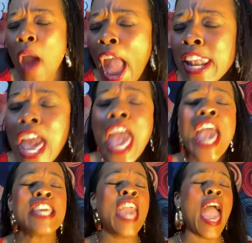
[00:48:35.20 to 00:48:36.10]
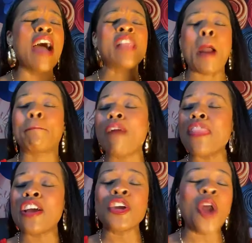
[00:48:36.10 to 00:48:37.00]
when, yeah, that
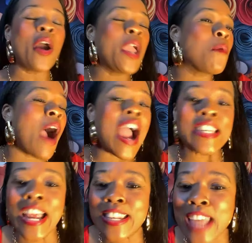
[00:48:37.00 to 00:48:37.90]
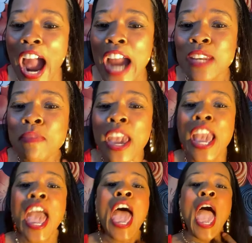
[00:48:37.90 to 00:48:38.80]
brother, you know, he whined and dined me,